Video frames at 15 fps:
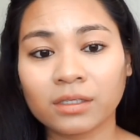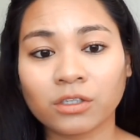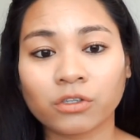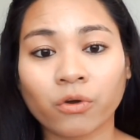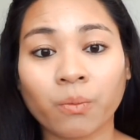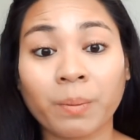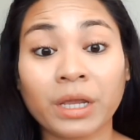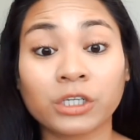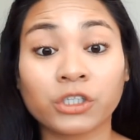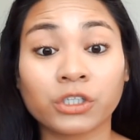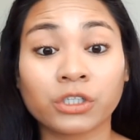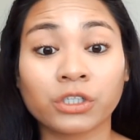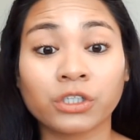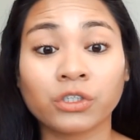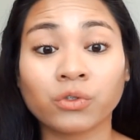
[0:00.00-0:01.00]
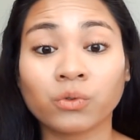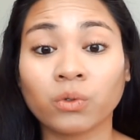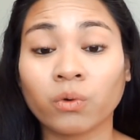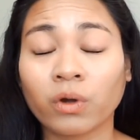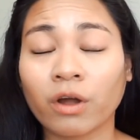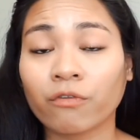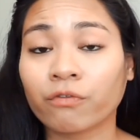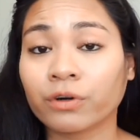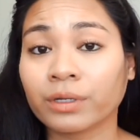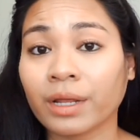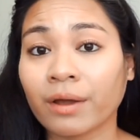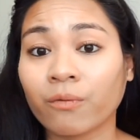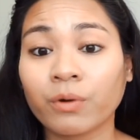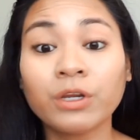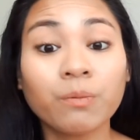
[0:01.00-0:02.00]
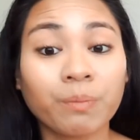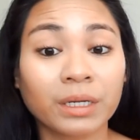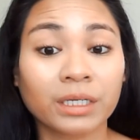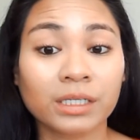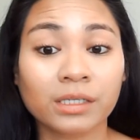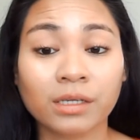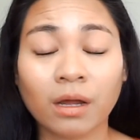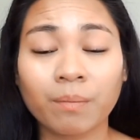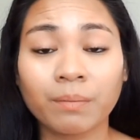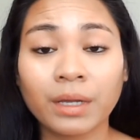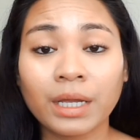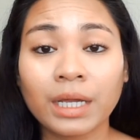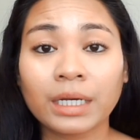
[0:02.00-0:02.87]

So make sure you look up for that when you pick this up.